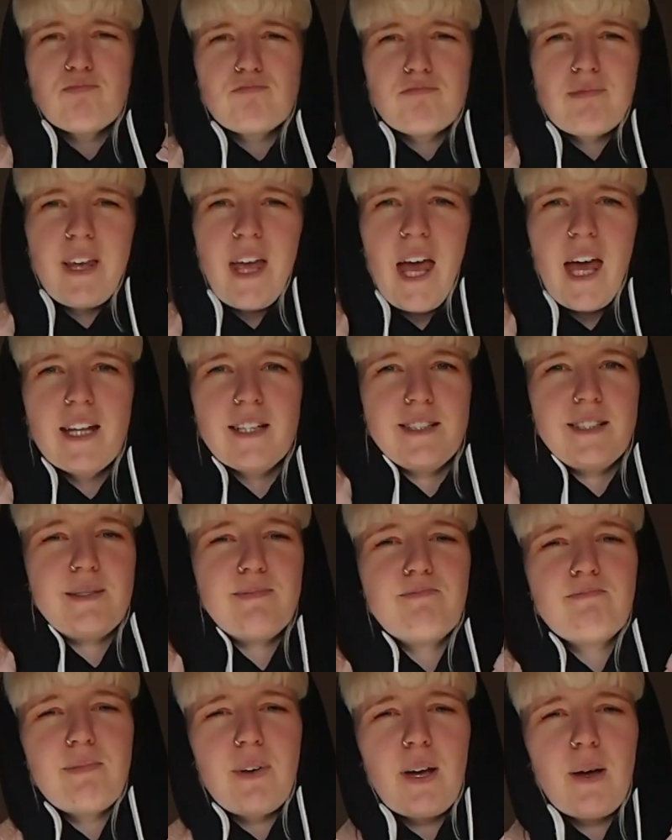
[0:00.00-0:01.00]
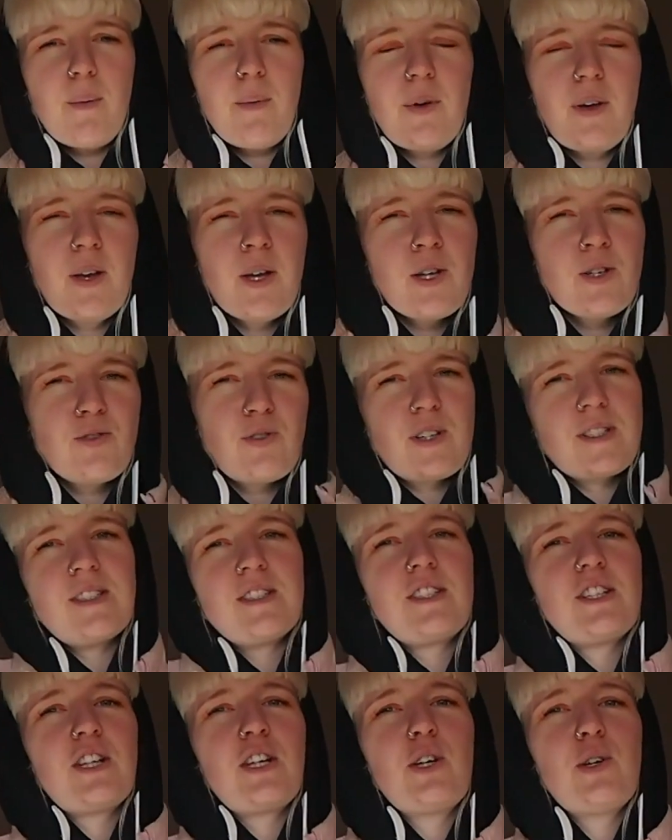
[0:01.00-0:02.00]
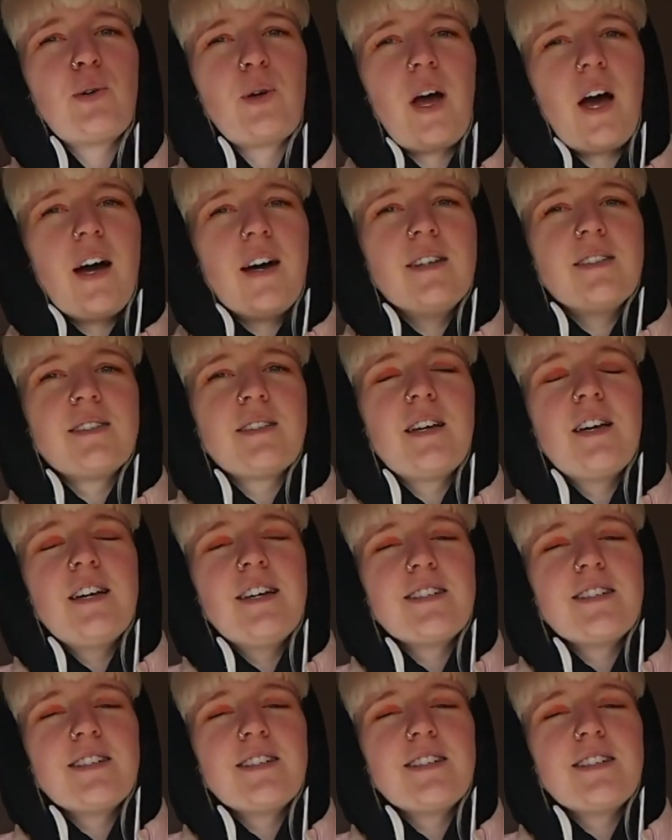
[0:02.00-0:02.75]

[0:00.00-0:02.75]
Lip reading: kids. I'm going to address it to you guys.